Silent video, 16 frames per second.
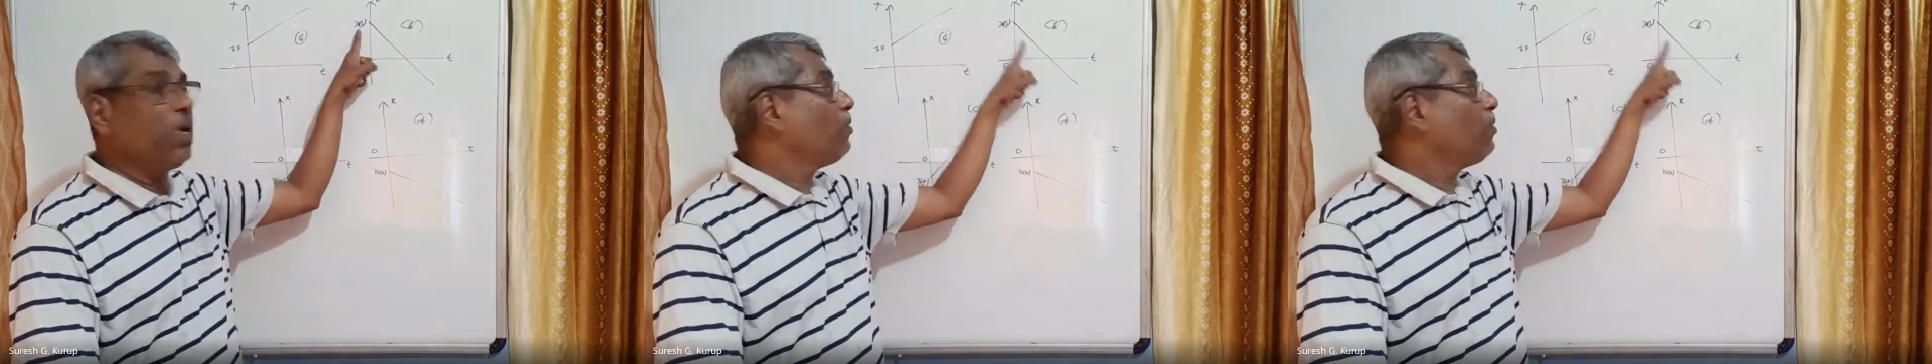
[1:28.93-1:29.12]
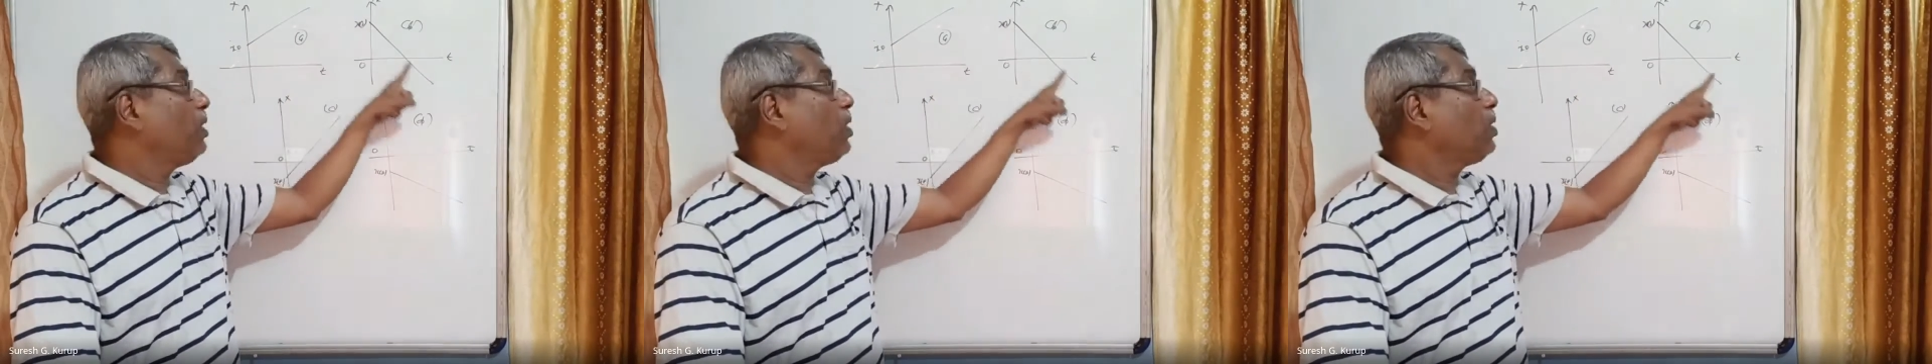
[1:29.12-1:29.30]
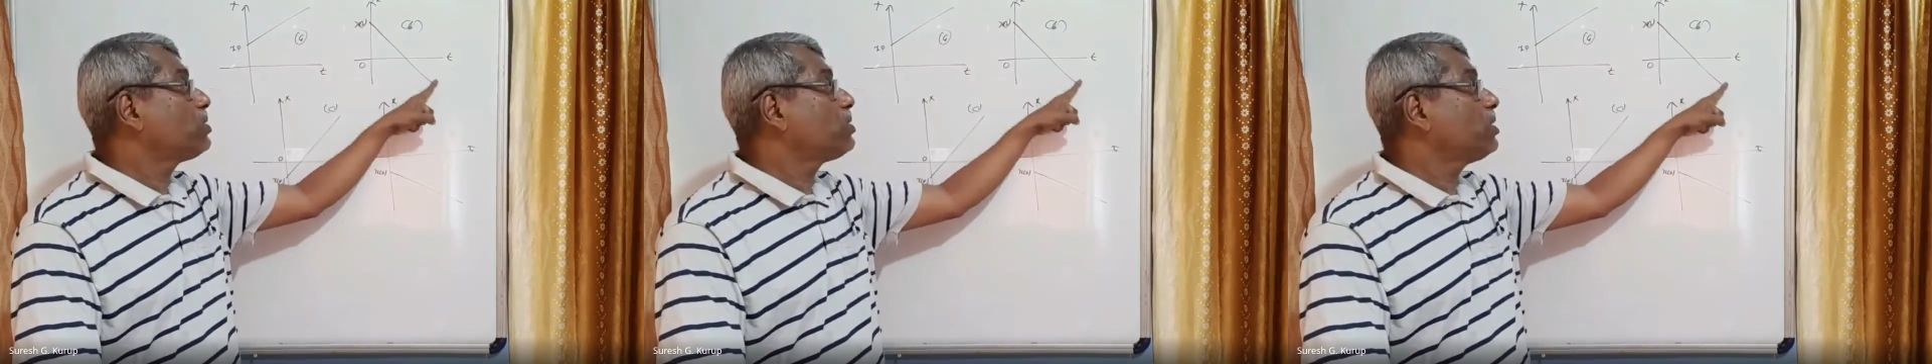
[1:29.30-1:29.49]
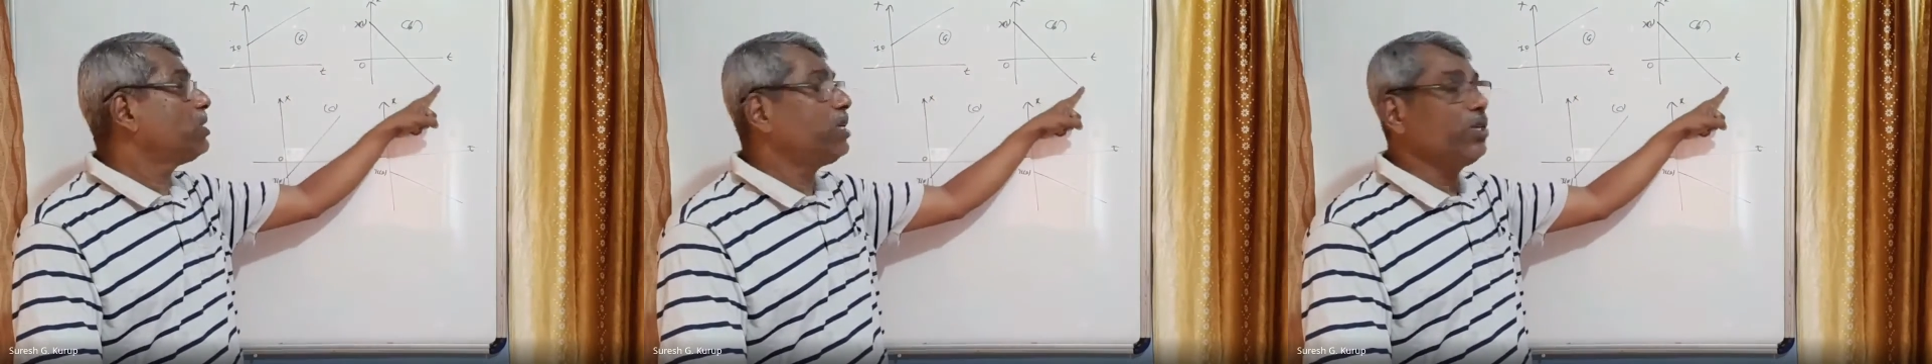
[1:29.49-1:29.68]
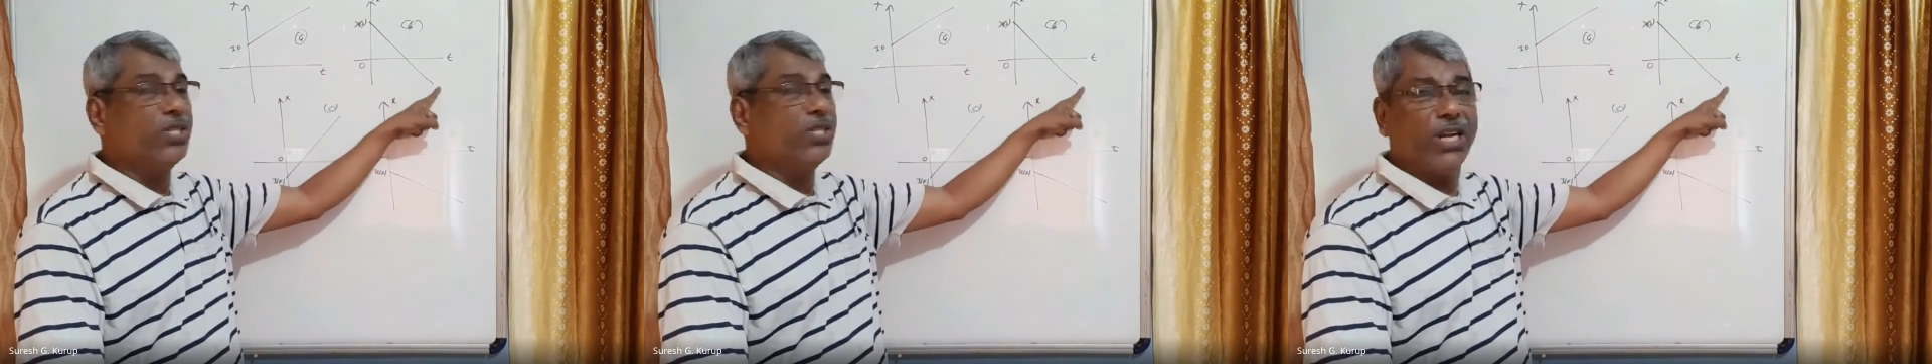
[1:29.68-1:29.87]
velocity
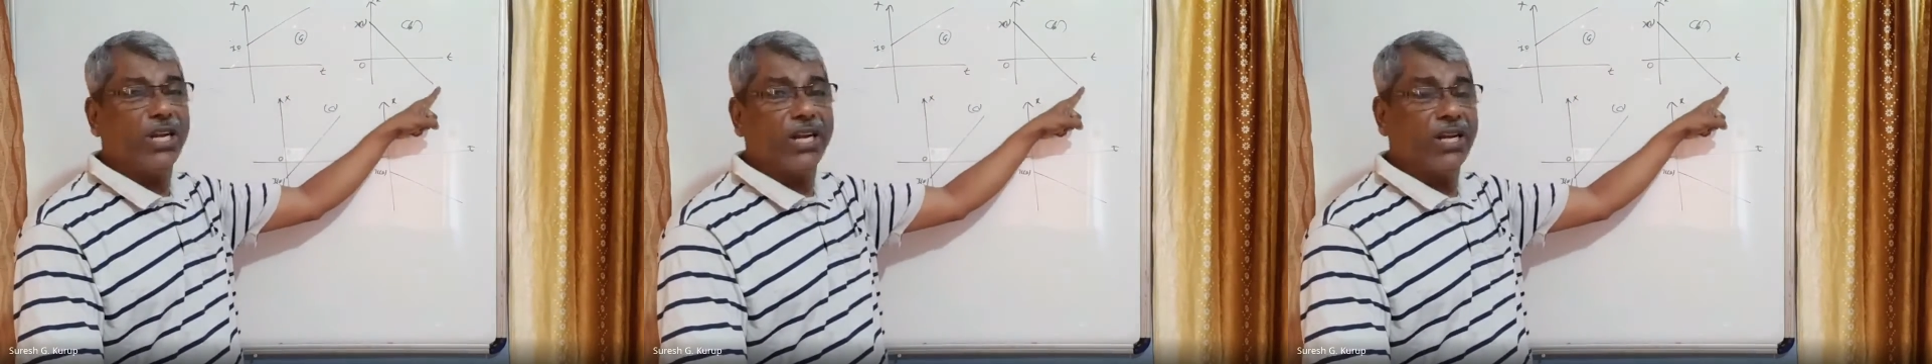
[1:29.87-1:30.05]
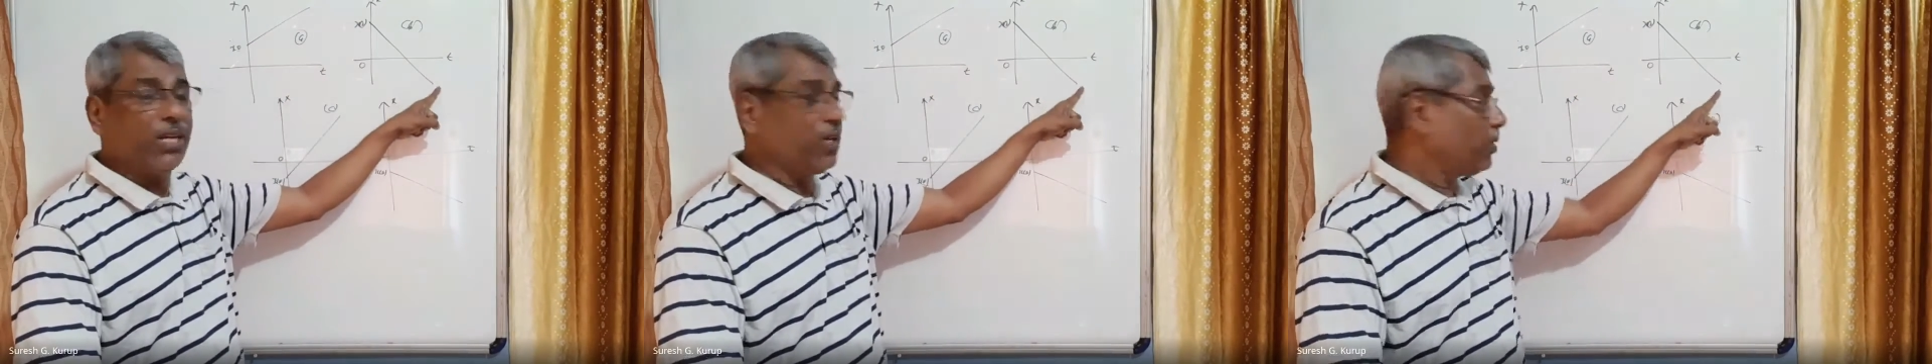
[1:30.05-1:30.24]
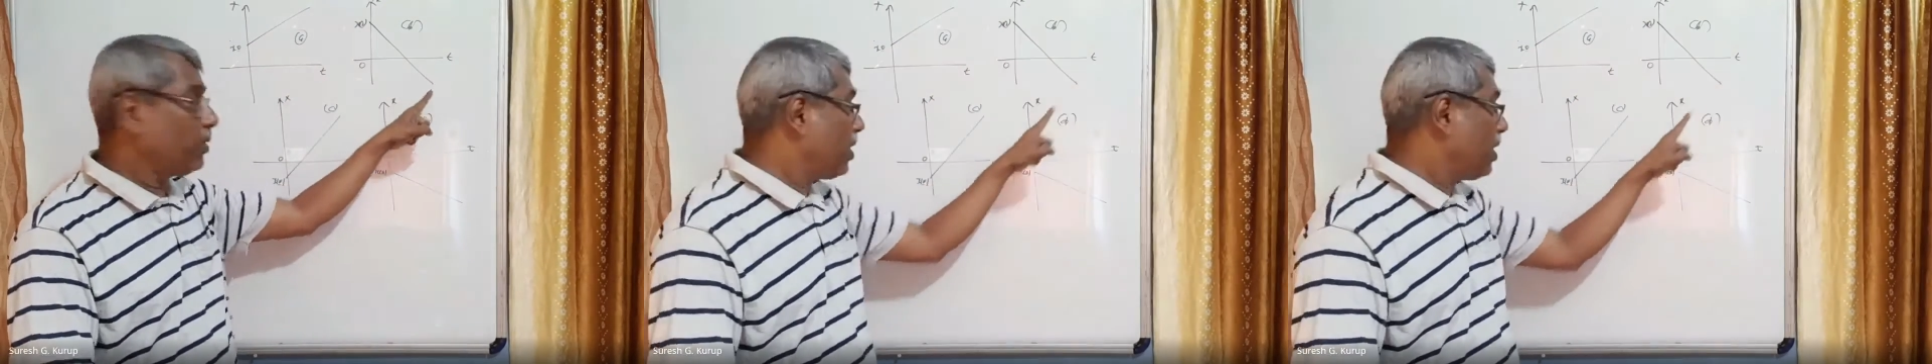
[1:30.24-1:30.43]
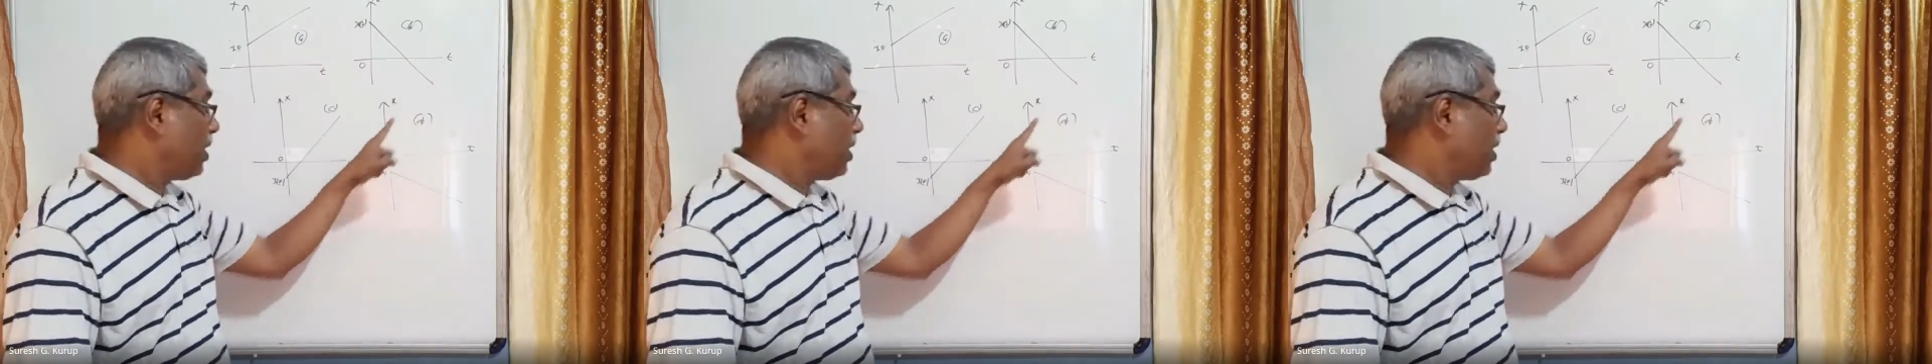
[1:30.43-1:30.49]
is negative.